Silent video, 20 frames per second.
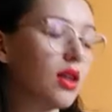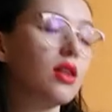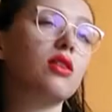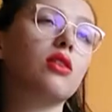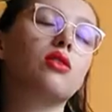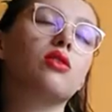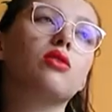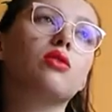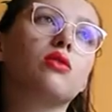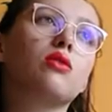
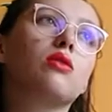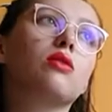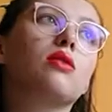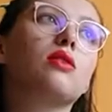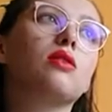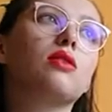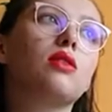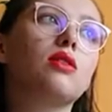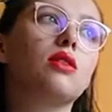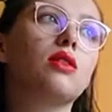The
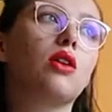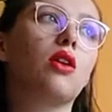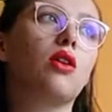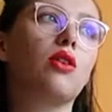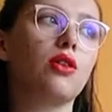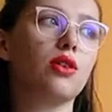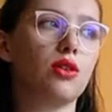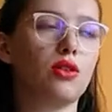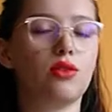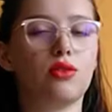tools
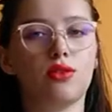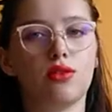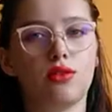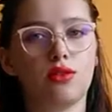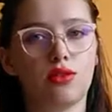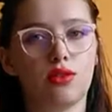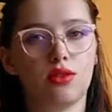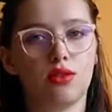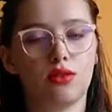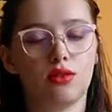are
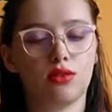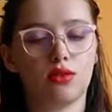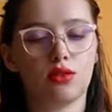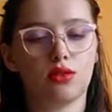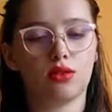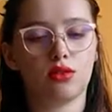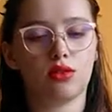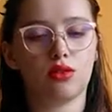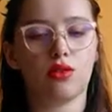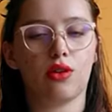used
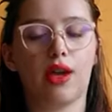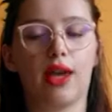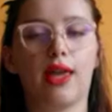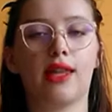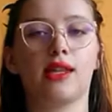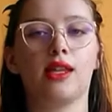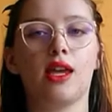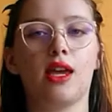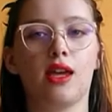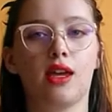to
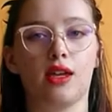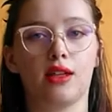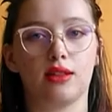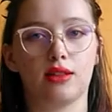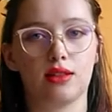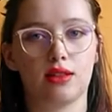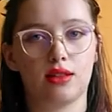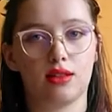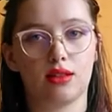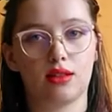
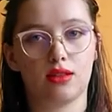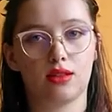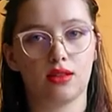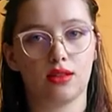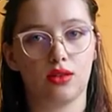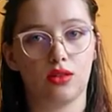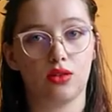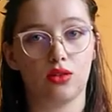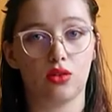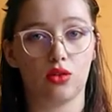enhance
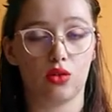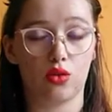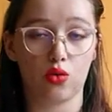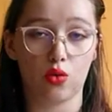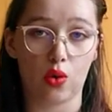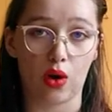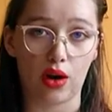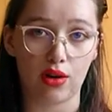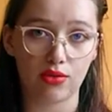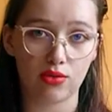your
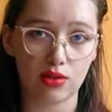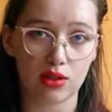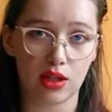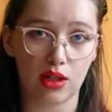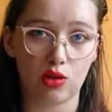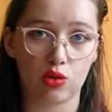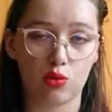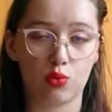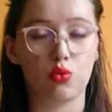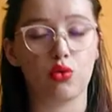craft
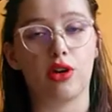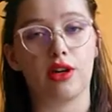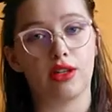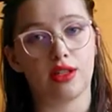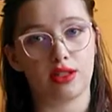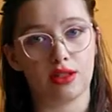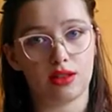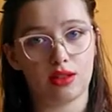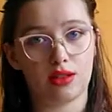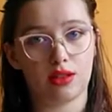and your
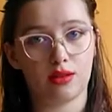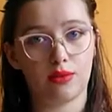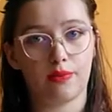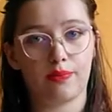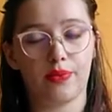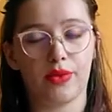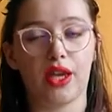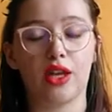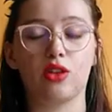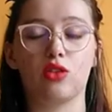practice
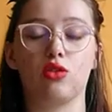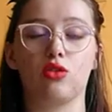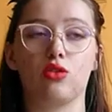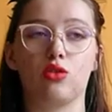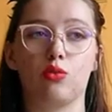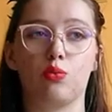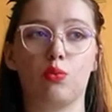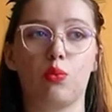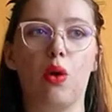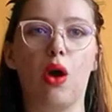and your
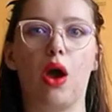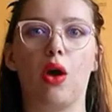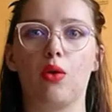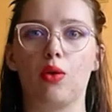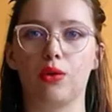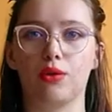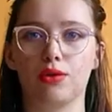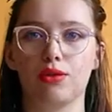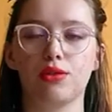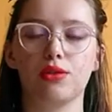
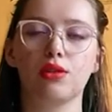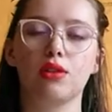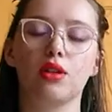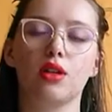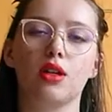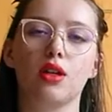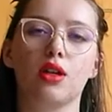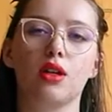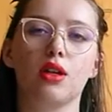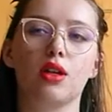powers.
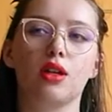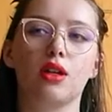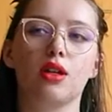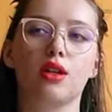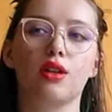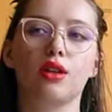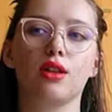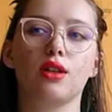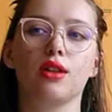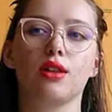
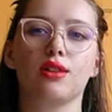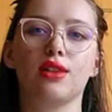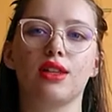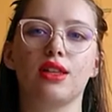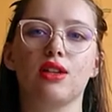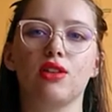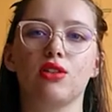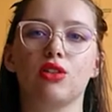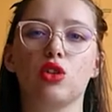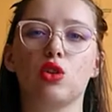They're
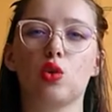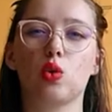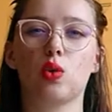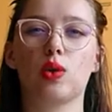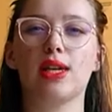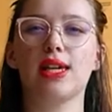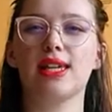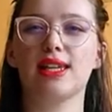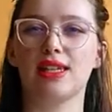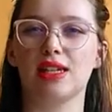not
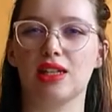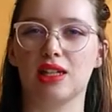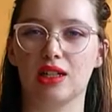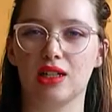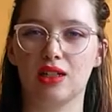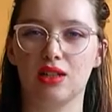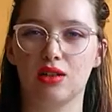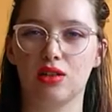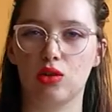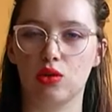creating
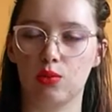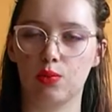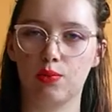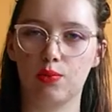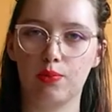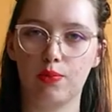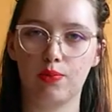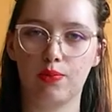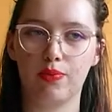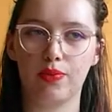
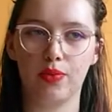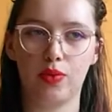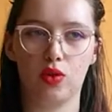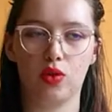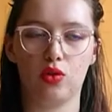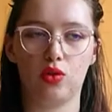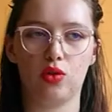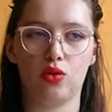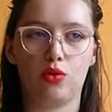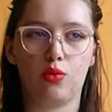
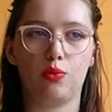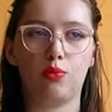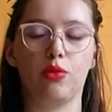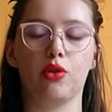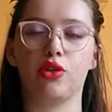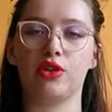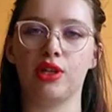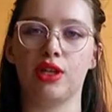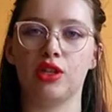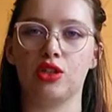your
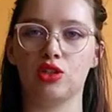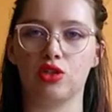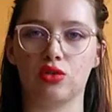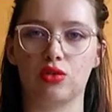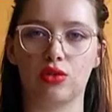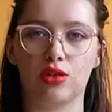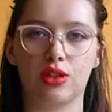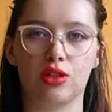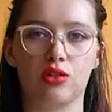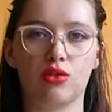
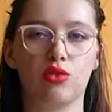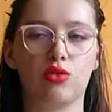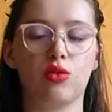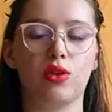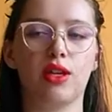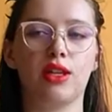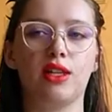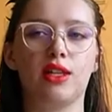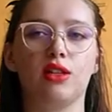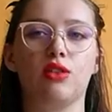potential, they're not
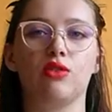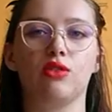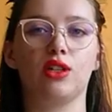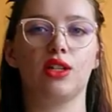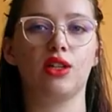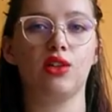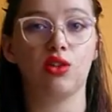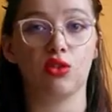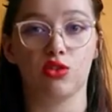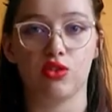creating your
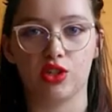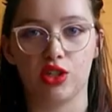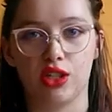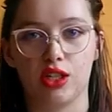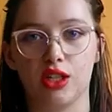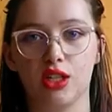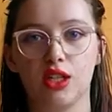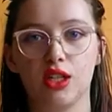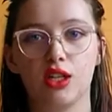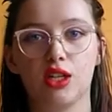
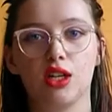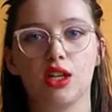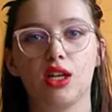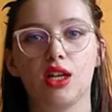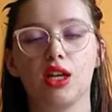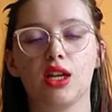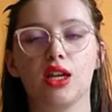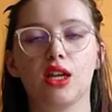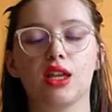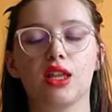energy,
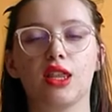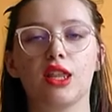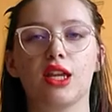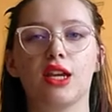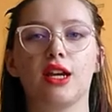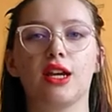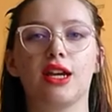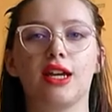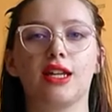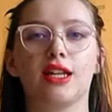
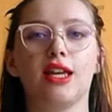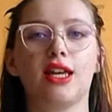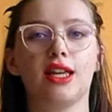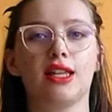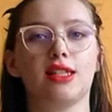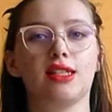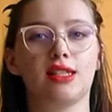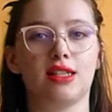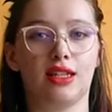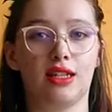they're
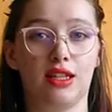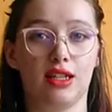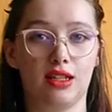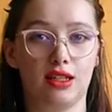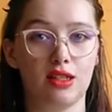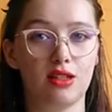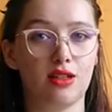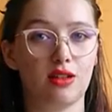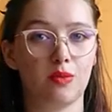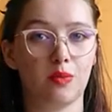enhancing
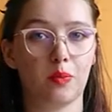it.